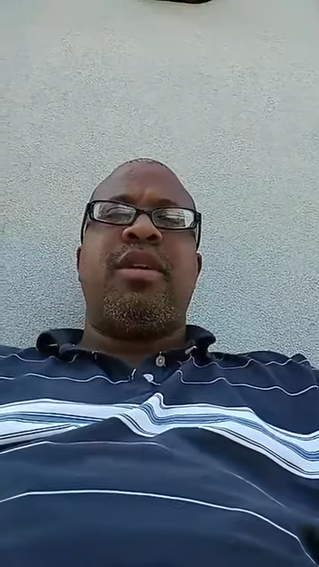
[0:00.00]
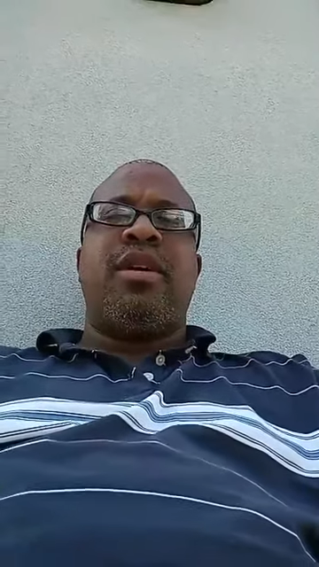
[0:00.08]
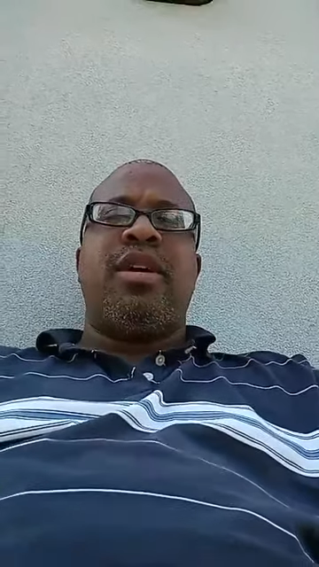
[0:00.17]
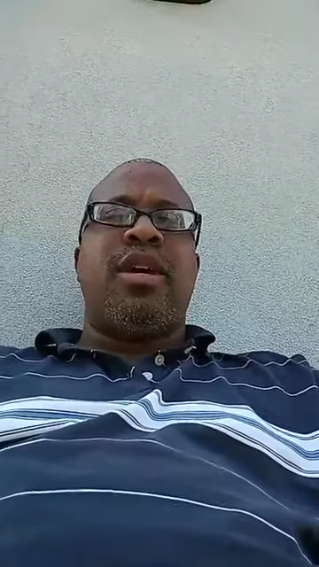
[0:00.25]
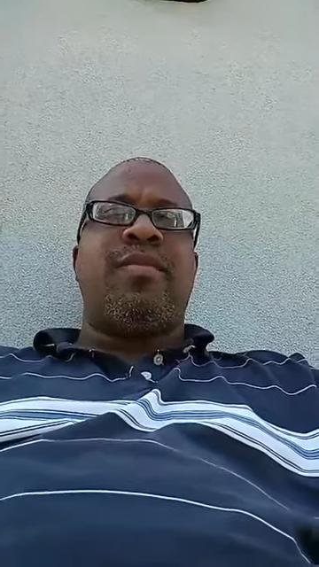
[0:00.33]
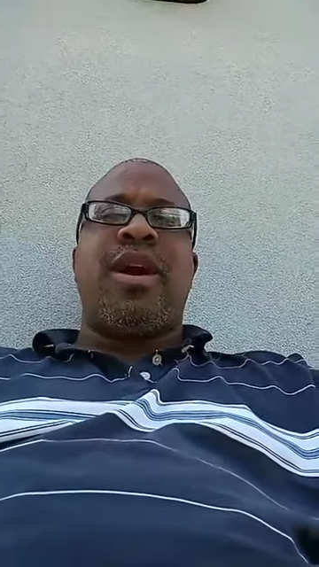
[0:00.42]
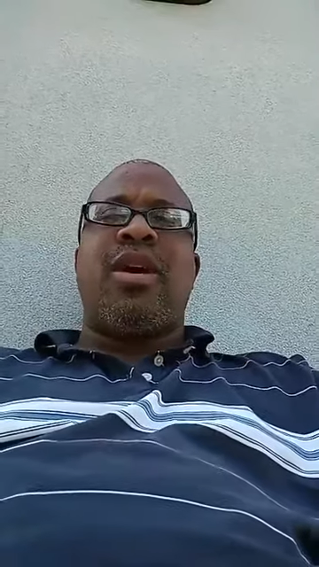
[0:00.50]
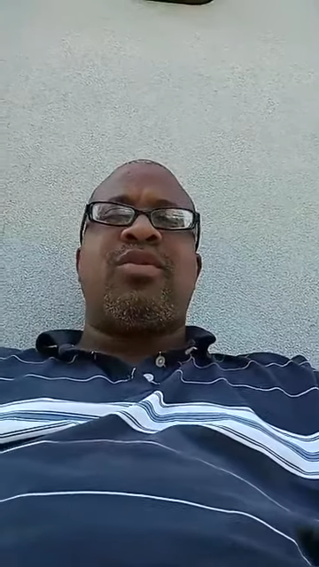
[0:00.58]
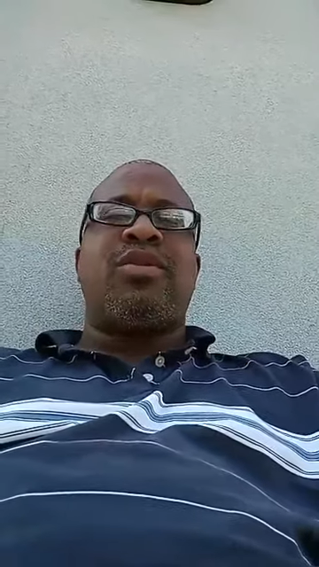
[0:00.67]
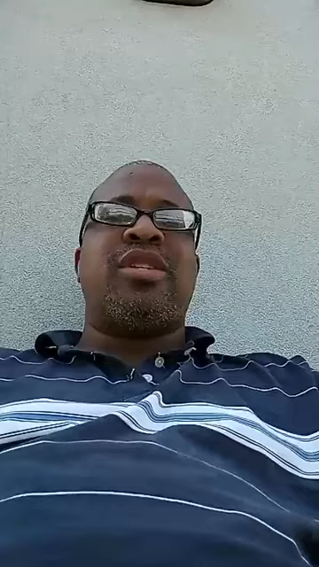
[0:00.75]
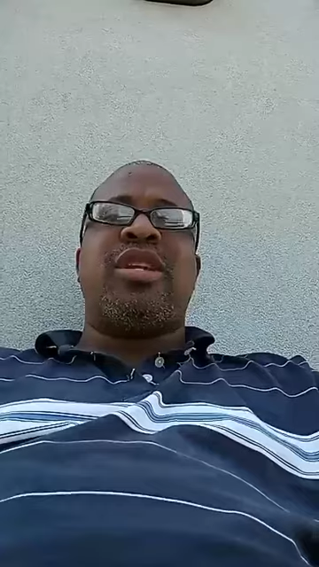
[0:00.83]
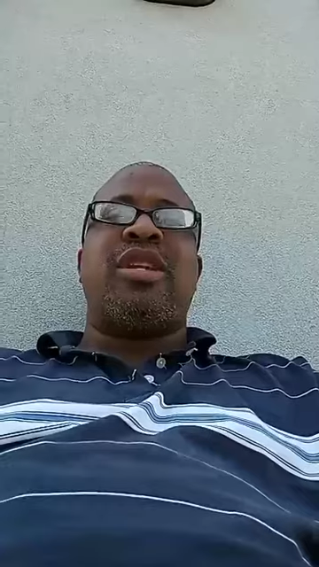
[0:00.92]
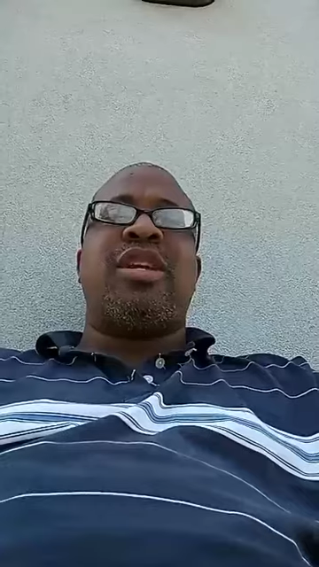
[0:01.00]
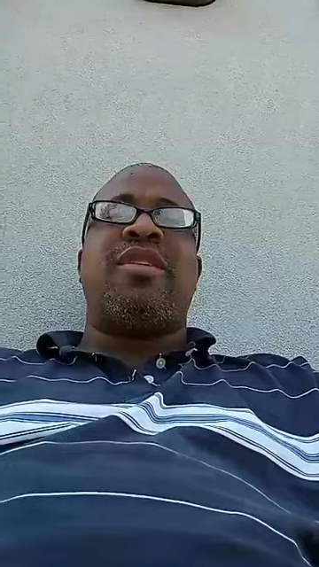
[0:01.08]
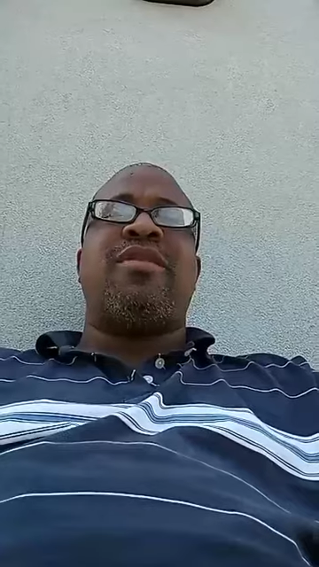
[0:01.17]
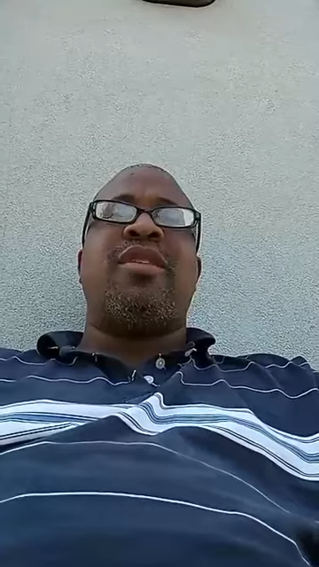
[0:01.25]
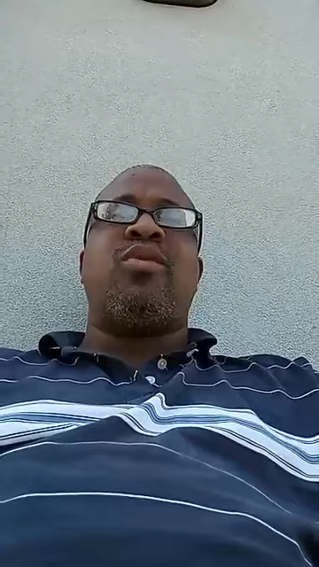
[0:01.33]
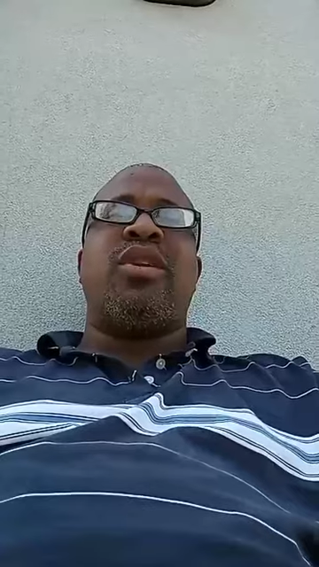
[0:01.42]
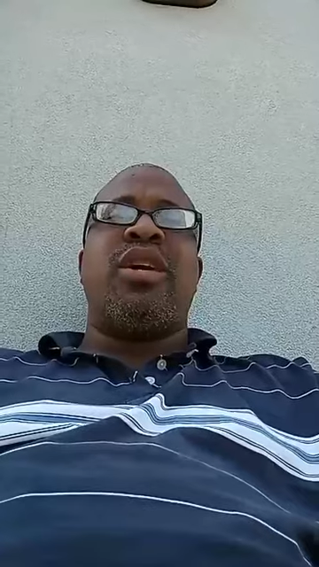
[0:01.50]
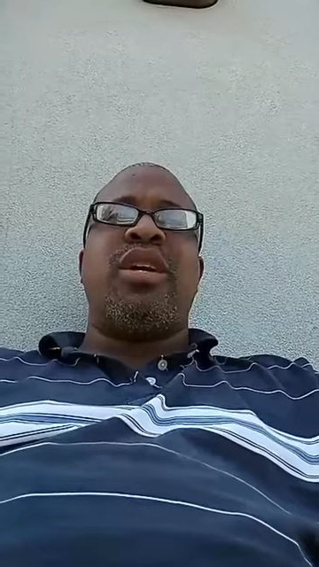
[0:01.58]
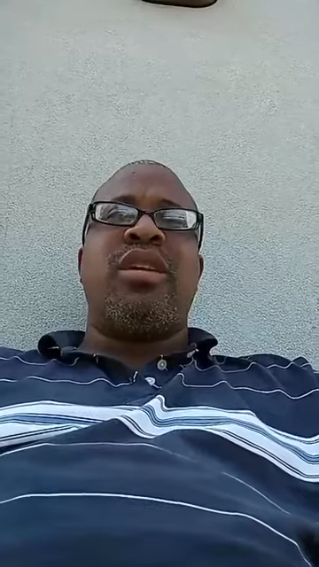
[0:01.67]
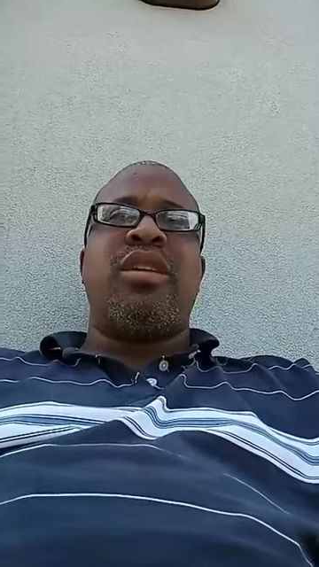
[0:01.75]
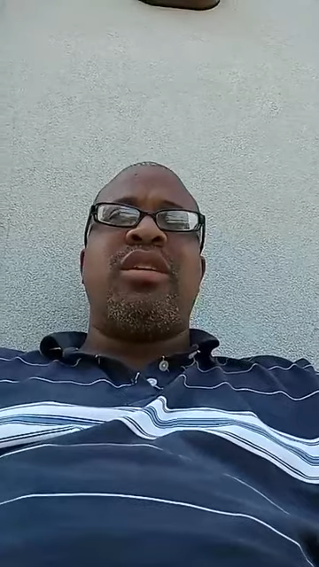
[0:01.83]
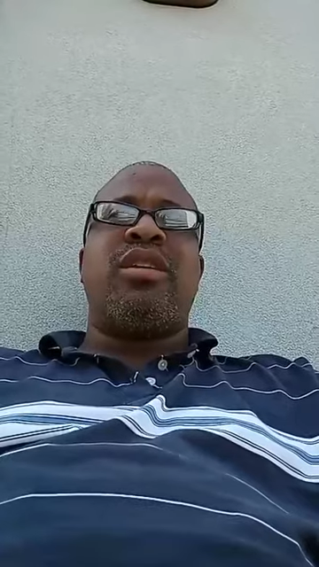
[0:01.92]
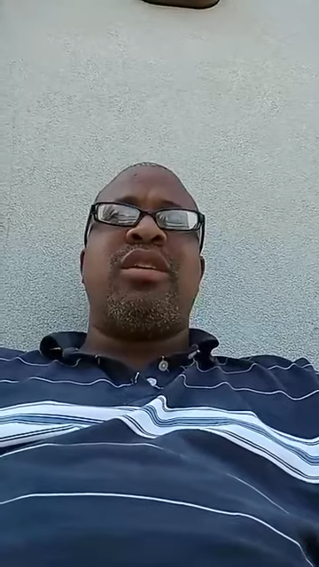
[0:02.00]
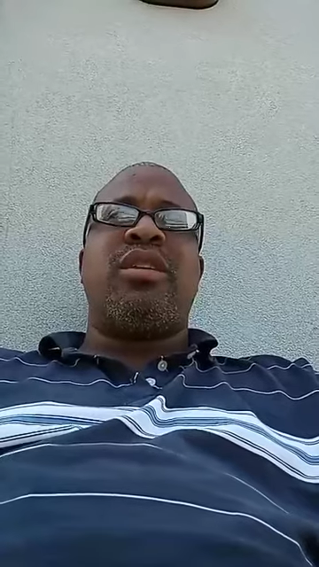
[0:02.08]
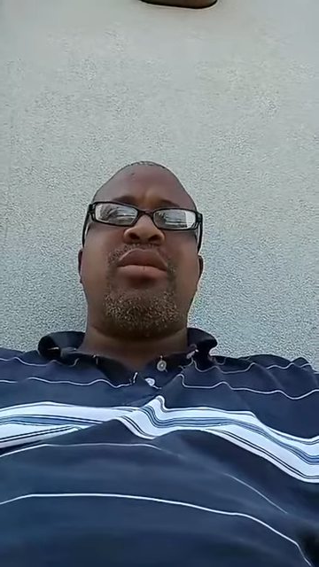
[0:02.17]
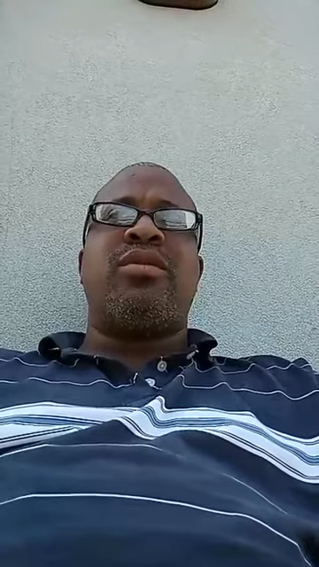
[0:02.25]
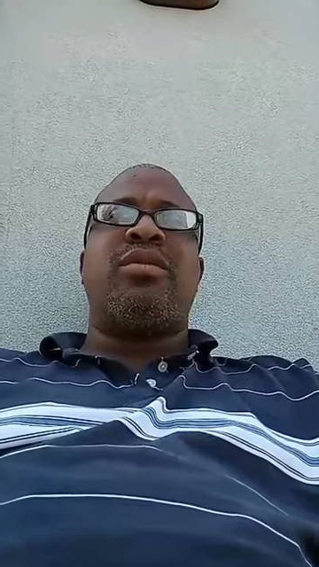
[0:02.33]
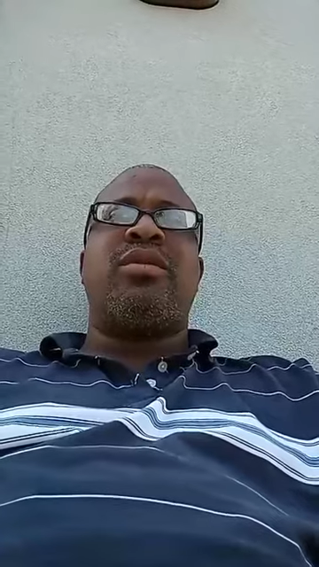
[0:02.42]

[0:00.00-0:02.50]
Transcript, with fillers: Yep, I was in the 11th grade, you know.